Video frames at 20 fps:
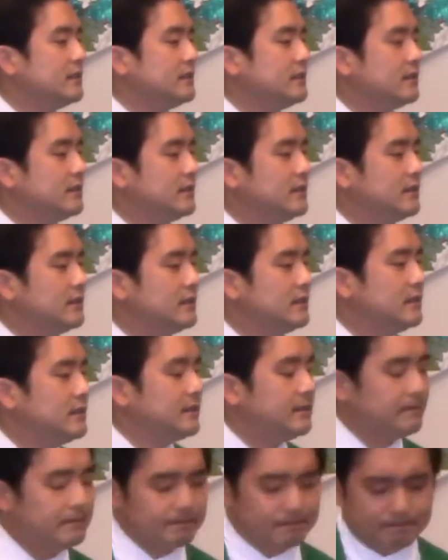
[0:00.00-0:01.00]

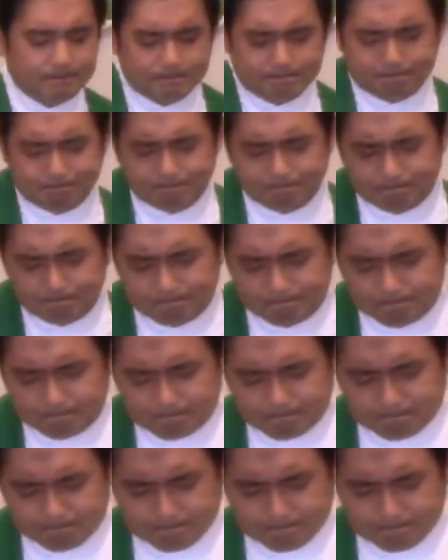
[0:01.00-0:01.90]
(no one is talking)